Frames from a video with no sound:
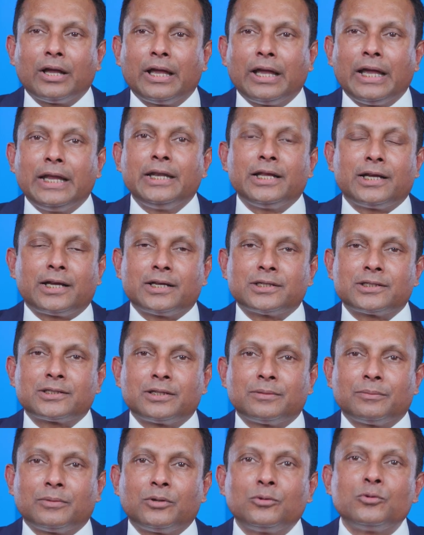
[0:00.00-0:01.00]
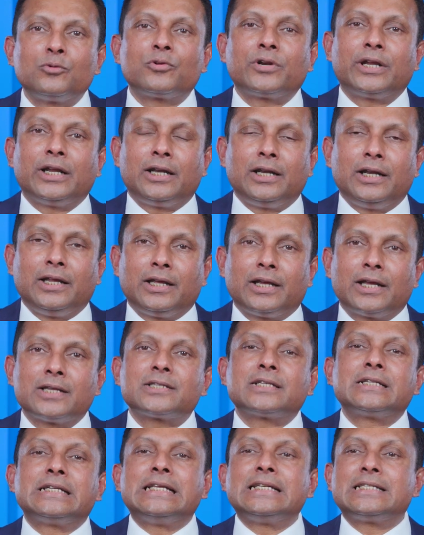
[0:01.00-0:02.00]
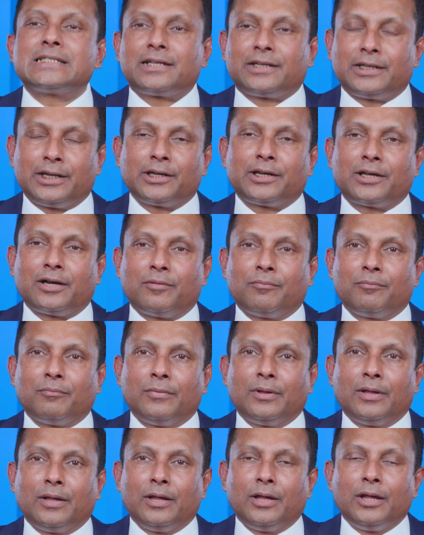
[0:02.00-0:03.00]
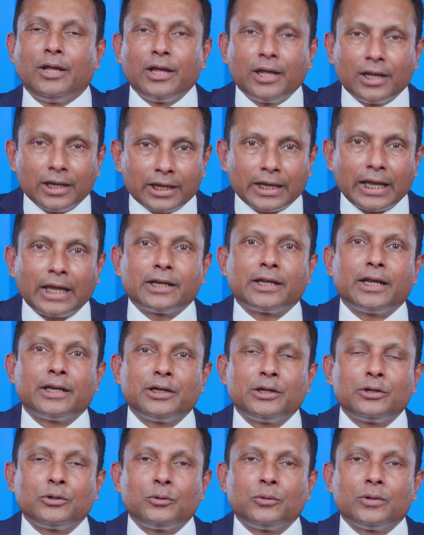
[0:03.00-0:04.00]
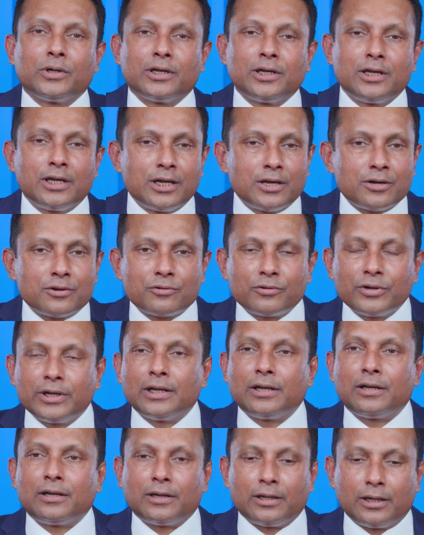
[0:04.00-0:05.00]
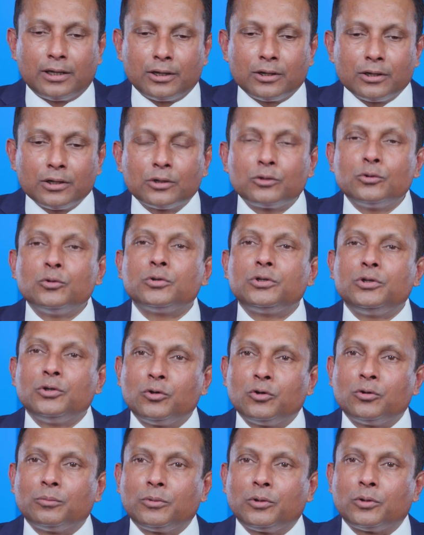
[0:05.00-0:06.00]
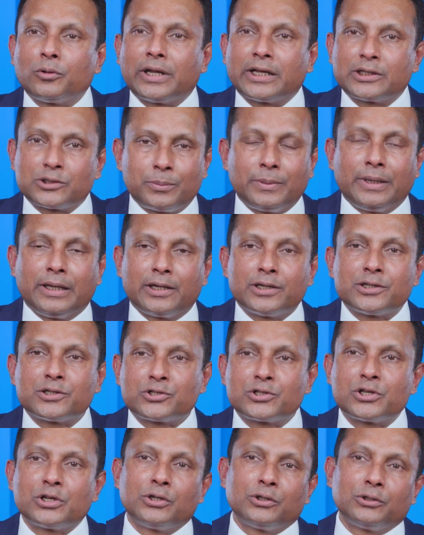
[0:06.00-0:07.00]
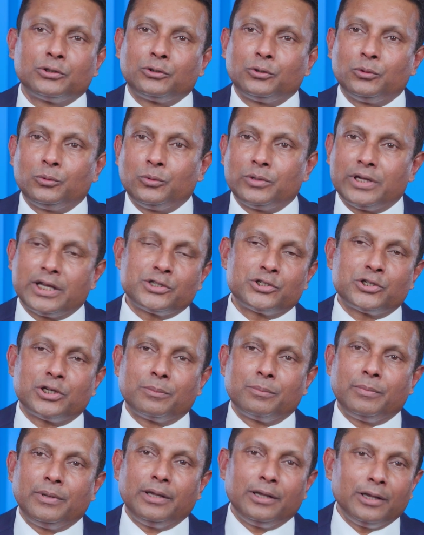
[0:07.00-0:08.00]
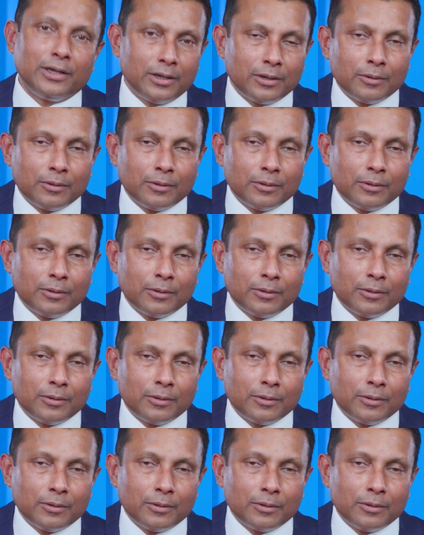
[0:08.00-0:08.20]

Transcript: any customer who really has a decent income can get into a real good home loan experience through H&B.